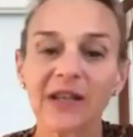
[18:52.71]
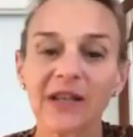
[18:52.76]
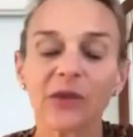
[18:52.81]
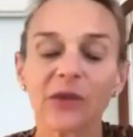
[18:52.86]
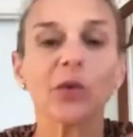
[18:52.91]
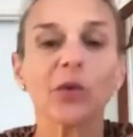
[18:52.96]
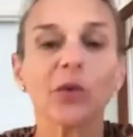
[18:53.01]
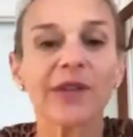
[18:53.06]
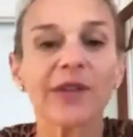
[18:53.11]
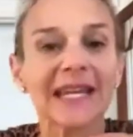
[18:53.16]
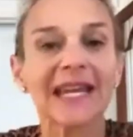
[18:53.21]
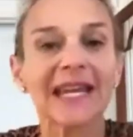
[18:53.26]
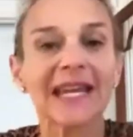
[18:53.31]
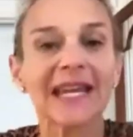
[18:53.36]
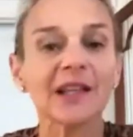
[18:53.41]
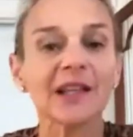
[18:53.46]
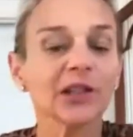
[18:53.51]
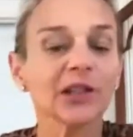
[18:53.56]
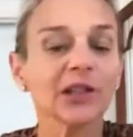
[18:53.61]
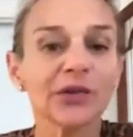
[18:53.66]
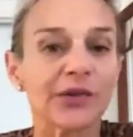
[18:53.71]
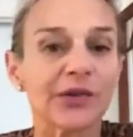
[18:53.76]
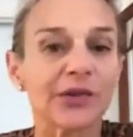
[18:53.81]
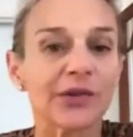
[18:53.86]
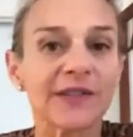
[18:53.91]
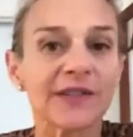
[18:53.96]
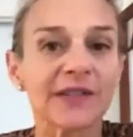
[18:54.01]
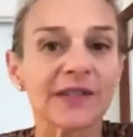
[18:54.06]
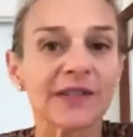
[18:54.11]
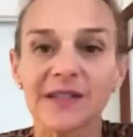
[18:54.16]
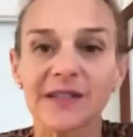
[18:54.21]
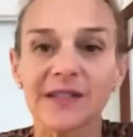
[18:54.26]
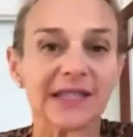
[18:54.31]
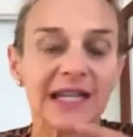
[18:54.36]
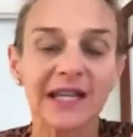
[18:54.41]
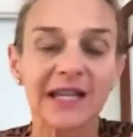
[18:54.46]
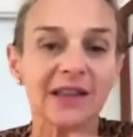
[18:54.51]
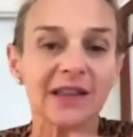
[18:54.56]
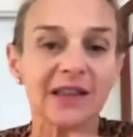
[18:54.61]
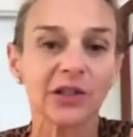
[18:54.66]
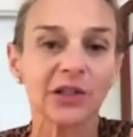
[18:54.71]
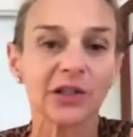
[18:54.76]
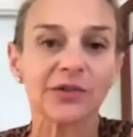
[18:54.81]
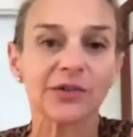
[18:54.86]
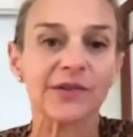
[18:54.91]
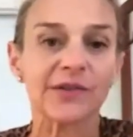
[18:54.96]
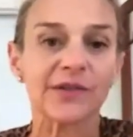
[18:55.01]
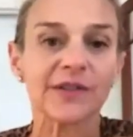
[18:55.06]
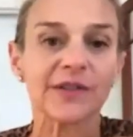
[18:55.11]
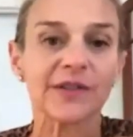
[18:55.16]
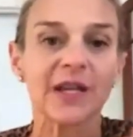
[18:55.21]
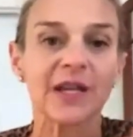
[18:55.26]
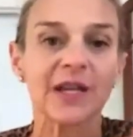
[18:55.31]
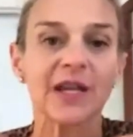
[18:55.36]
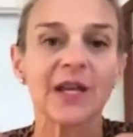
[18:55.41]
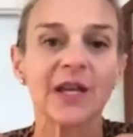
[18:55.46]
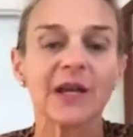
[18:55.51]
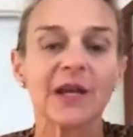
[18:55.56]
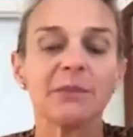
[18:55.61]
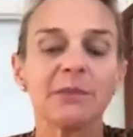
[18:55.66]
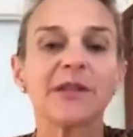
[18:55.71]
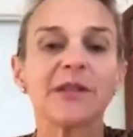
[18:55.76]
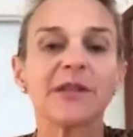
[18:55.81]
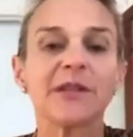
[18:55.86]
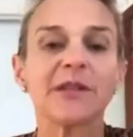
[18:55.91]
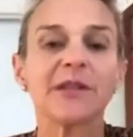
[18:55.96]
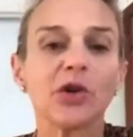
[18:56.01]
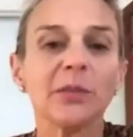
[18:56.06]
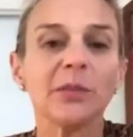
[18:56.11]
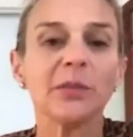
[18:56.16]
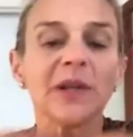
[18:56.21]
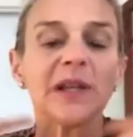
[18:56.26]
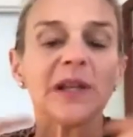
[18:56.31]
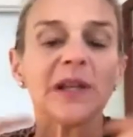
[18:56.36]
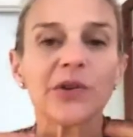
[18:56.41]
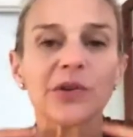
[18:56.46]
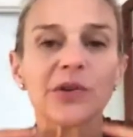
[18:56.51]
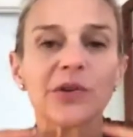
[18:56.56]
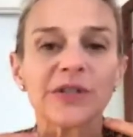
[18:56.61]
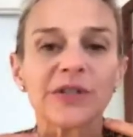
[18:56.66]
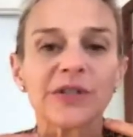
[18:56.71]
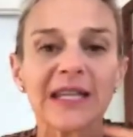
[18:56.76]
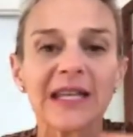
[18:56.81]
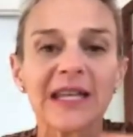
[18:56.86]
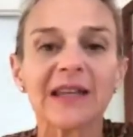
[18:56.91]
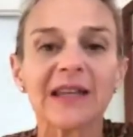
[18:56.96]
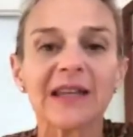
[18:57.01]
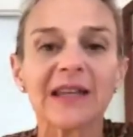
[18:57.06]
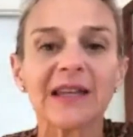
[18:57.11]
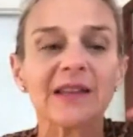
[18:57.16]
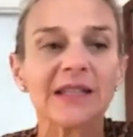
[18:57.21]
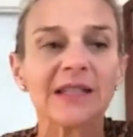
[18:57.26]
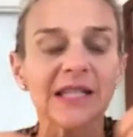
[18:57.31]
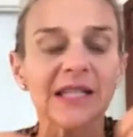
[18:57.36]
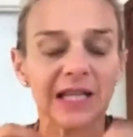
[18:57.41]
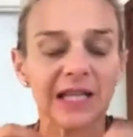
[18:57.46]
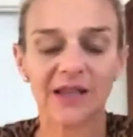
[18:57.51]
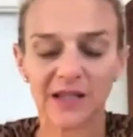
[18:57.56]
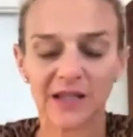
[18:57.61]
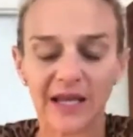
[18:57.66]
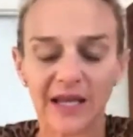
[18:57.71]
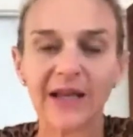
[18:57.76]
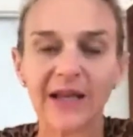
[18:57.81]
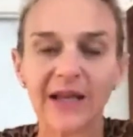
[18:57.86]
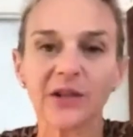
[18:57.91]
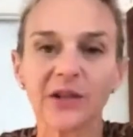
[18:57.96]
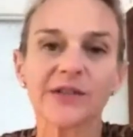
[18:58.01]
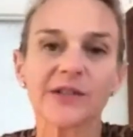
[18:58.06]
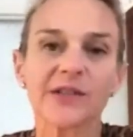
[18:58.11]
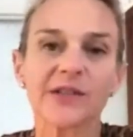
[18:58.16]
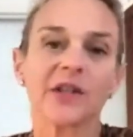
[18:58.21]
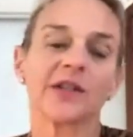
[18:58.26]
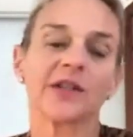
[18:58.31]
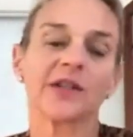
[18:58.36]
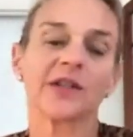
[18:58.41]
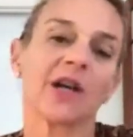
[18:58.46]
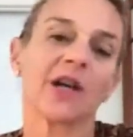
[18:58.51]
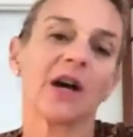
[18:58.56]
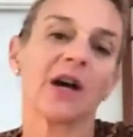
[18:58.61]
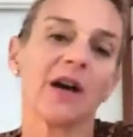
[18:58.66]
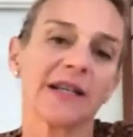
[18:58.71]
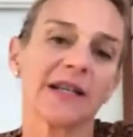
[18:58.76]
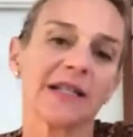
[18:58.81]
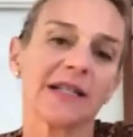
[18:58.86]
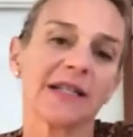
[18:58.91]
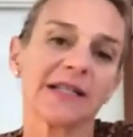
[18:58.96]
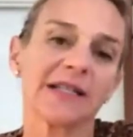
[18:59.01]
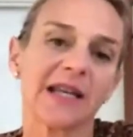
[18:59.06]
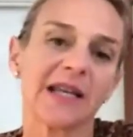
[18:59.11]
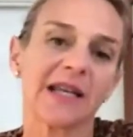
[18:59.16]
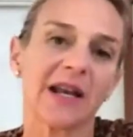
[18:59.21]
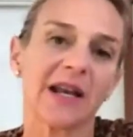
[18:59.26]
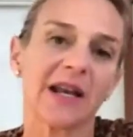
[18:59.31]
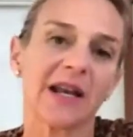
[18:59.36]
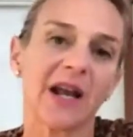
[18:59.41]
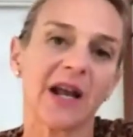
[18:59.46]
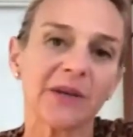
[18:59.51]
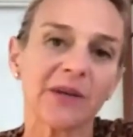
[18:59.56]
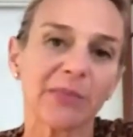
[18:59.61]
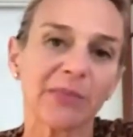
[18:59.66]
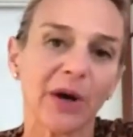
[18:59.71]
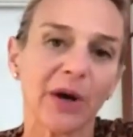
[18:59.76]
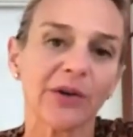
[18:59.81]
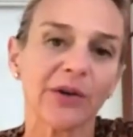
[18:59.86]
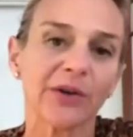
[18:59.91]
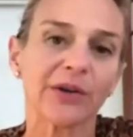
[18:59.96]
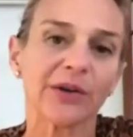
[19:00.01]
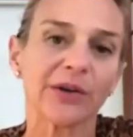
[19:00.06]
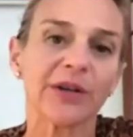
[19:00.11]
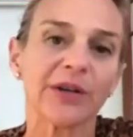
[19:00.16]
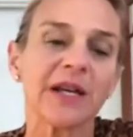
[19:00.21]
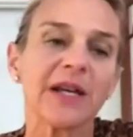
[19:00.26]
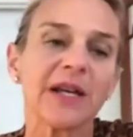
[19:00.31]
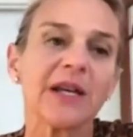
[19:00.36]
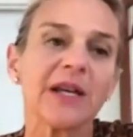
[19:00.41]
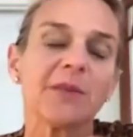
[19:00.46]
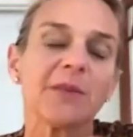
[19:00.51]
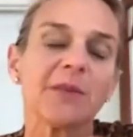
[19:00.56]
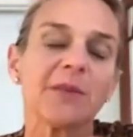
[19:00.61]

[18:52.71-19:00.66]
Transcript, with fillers: Well, yeah. the teeth are loose. The teeth are loose because normally with your teeth the teeth are held solid tight into that hard bone but